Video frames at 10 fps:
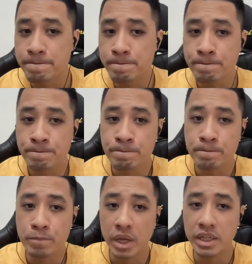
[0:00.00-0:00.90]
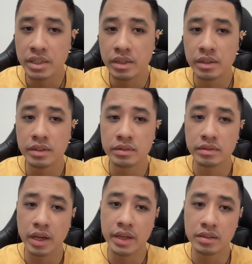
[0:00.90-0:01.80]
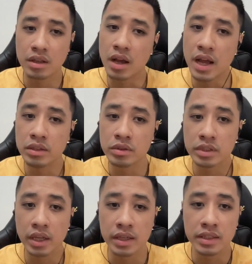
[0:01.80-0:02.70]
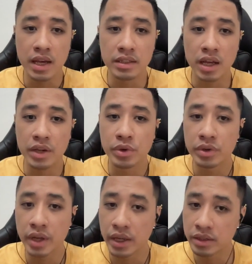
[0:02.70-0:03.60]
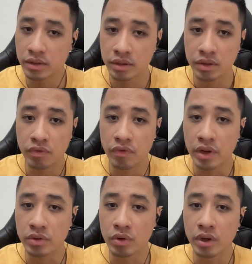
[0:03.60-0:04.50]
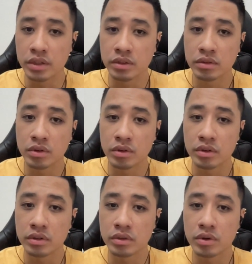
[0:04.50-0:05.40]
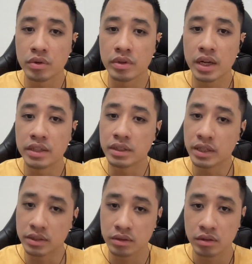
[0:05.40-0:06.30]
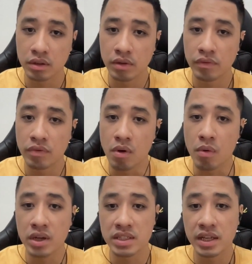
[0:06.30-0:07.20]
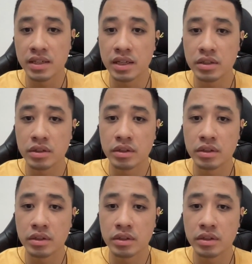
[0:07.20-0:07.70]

it's hard to say that I don't hate the French colonialists for what they did